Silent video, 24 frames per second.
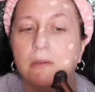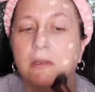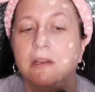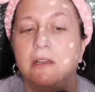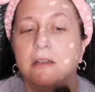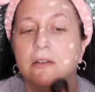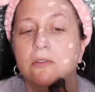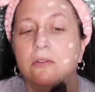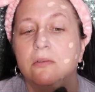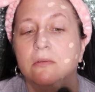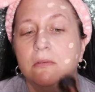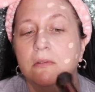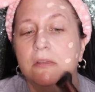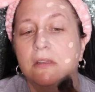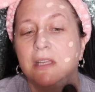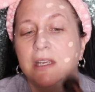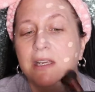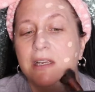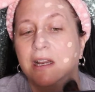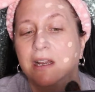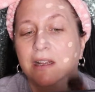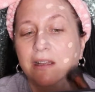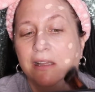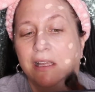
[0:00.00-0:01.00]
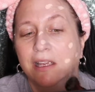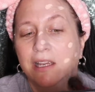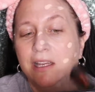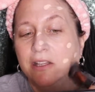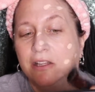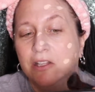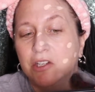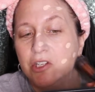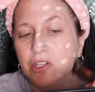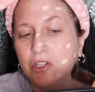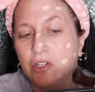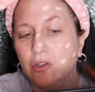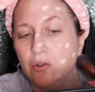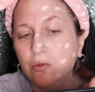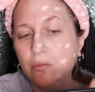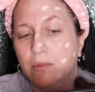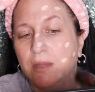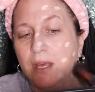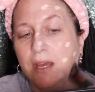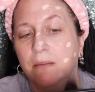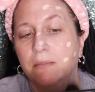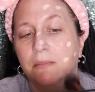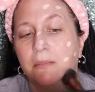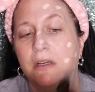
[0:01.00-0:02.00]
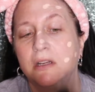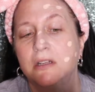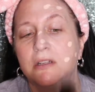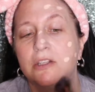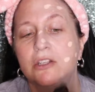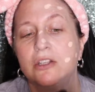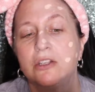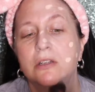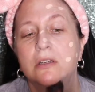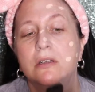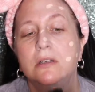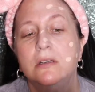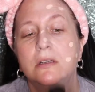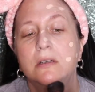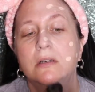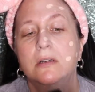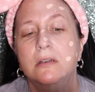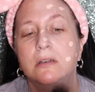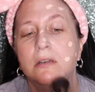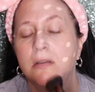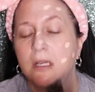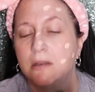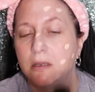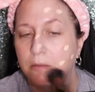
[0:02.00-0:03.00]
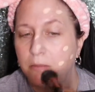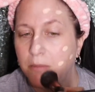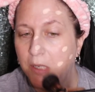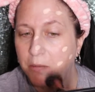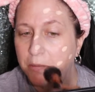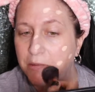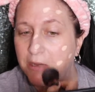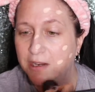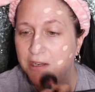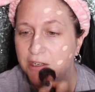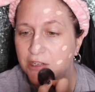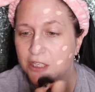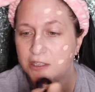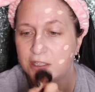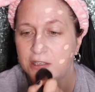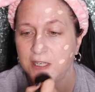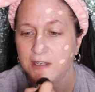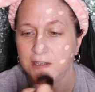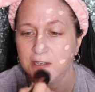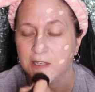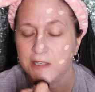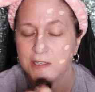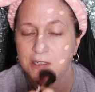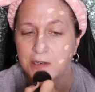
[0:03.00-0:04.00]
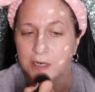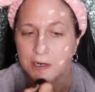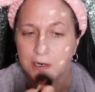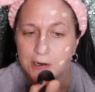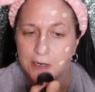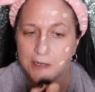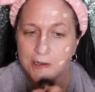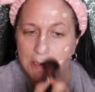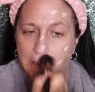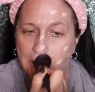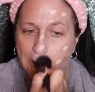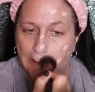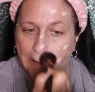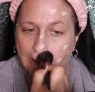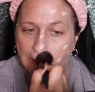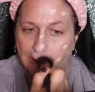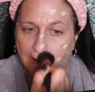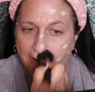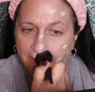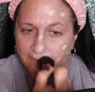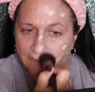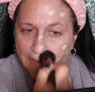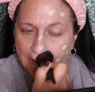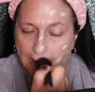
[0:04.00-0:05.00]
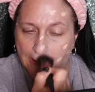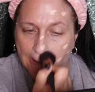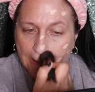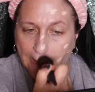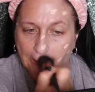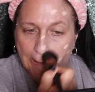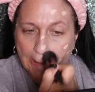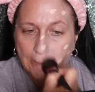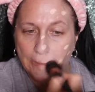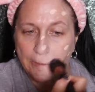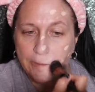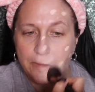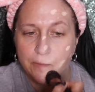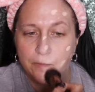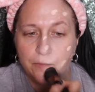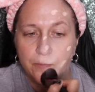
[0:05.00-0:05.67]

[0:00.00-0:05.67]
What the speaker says: I don't think I like the tube that much. Maybe I just didn't start it good enough, I don't know.